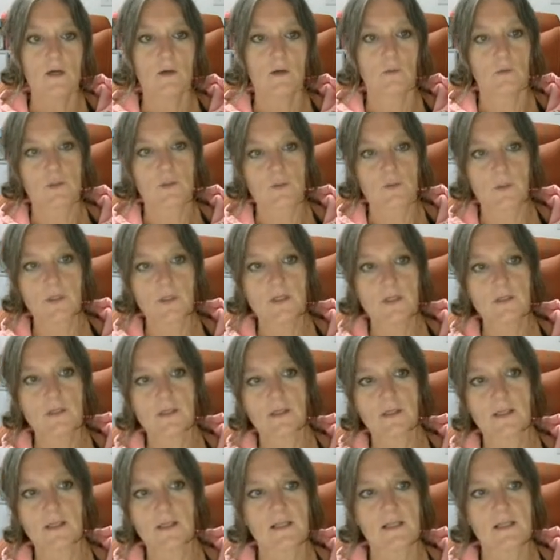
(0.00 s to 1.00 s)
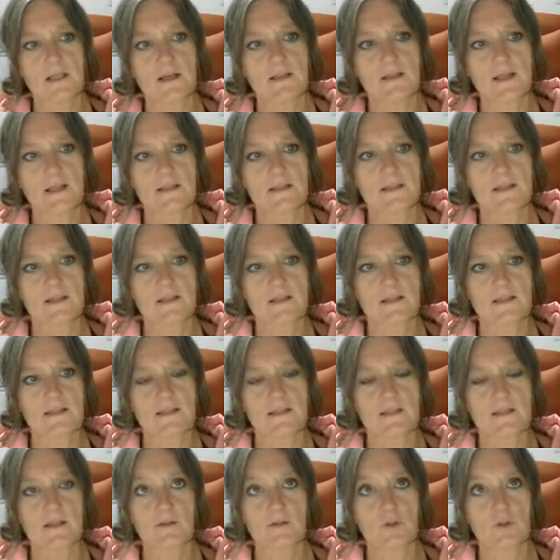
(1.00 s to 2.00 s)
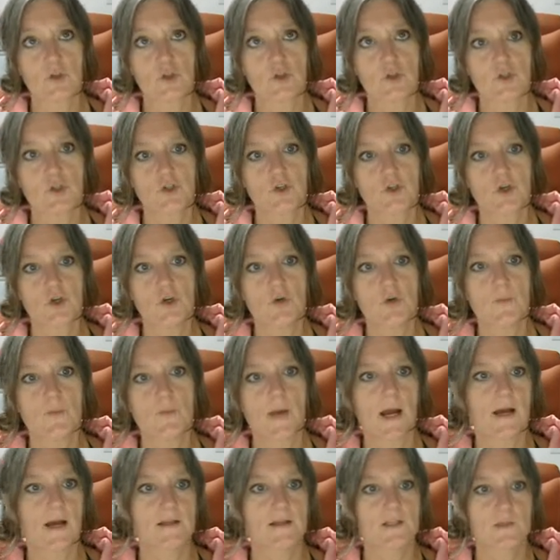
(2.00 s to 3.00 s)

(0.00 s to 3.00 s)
which when you look at it like that doesn't sound too bad,